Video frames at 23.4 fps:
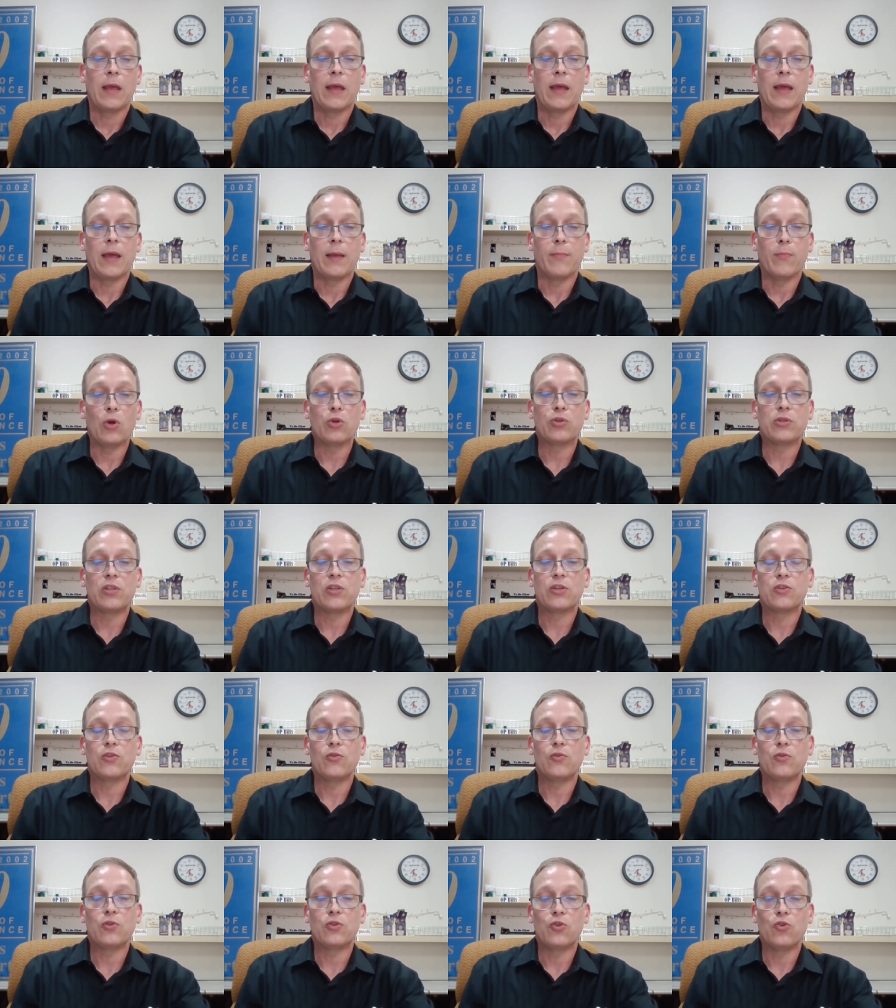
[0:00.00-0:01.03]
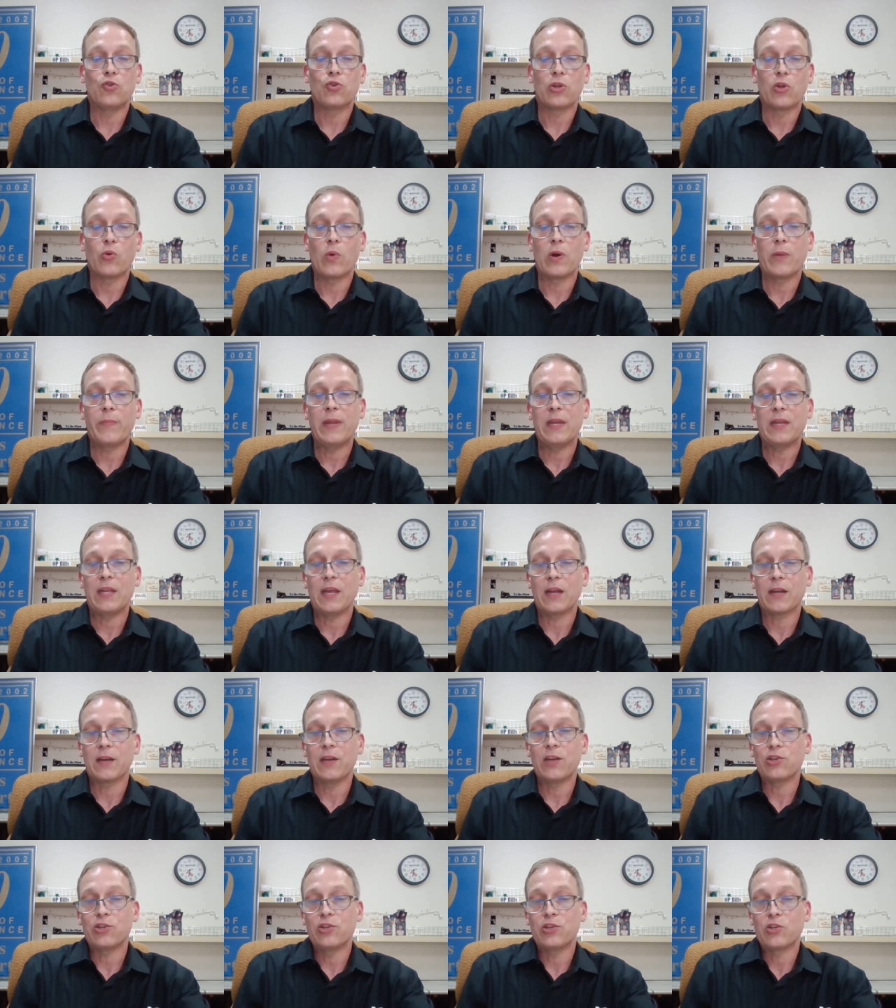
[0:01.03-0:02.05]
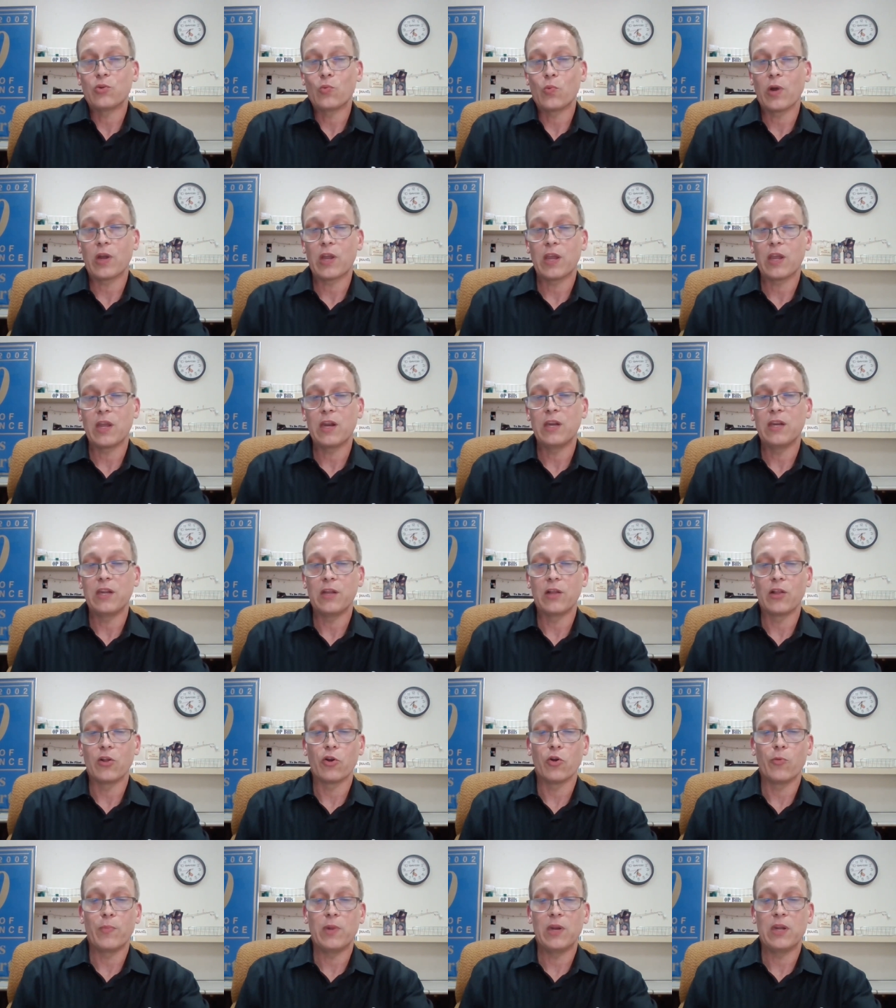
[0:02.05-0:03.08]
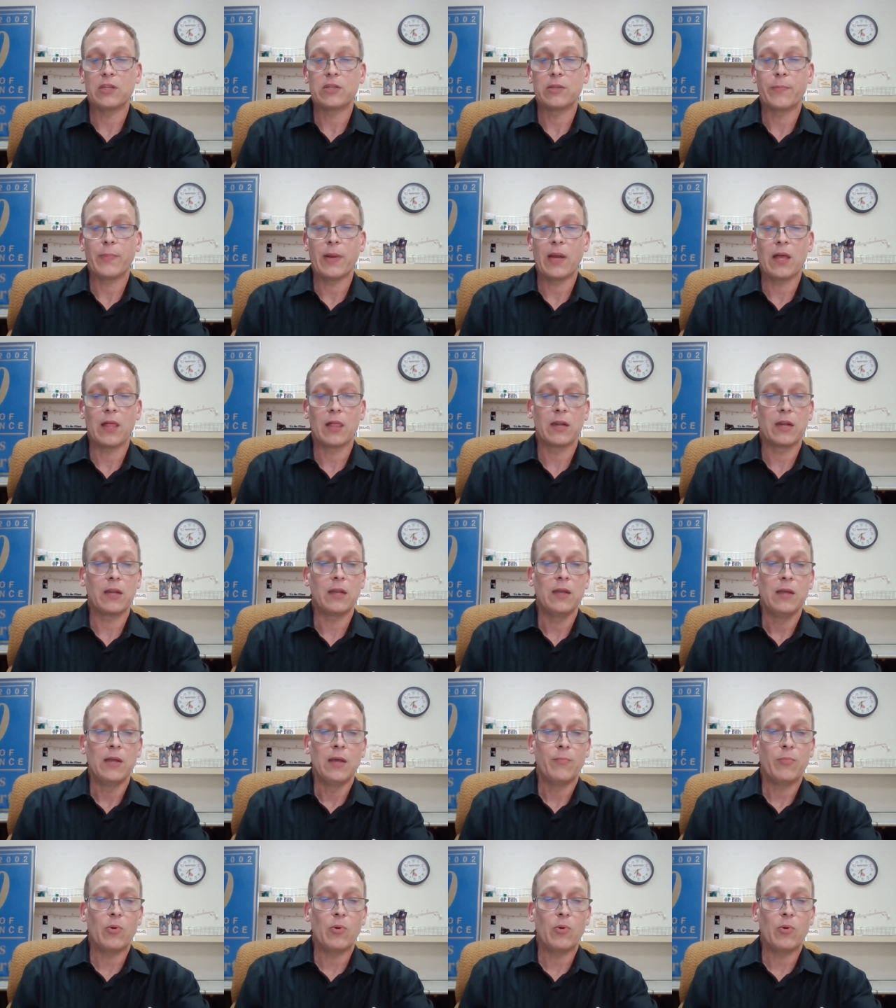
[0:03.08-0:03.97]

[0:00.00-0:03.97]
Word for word: And most of the students usually want to be technicians working at a dealer or municipality,